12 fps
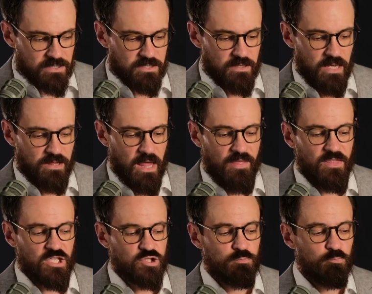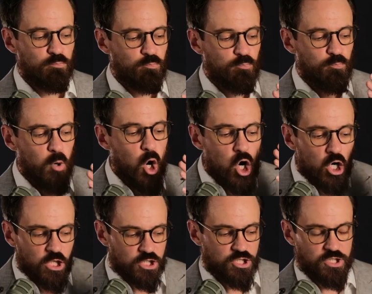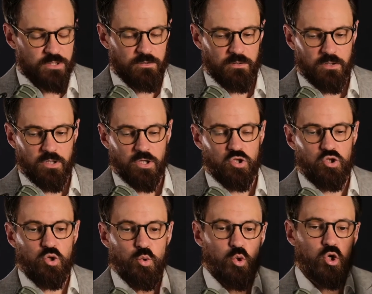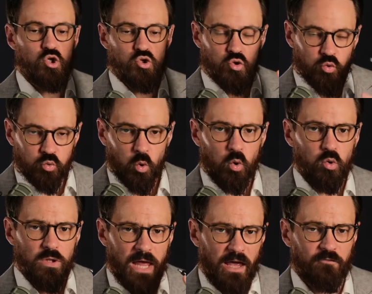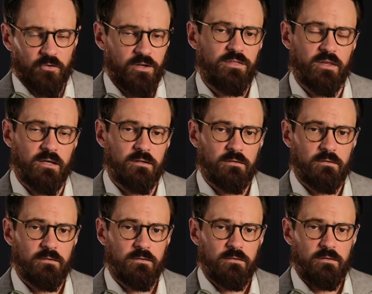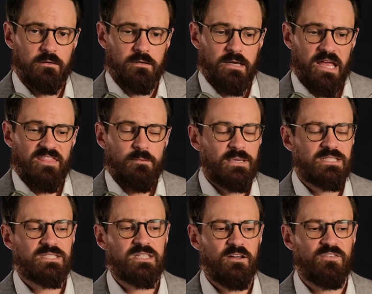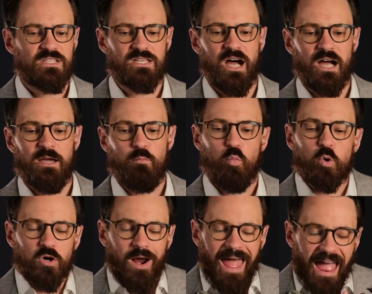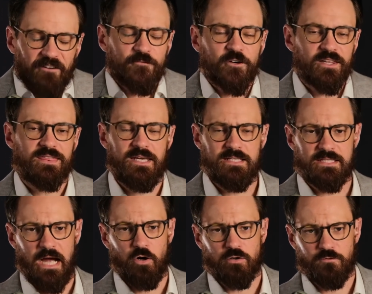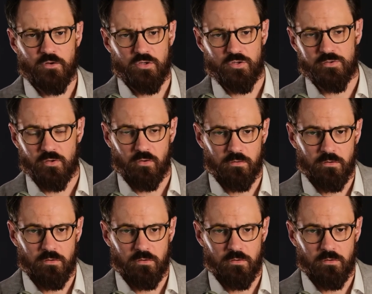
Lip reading: and this push to control everything in the midst of a time where everything is out of control,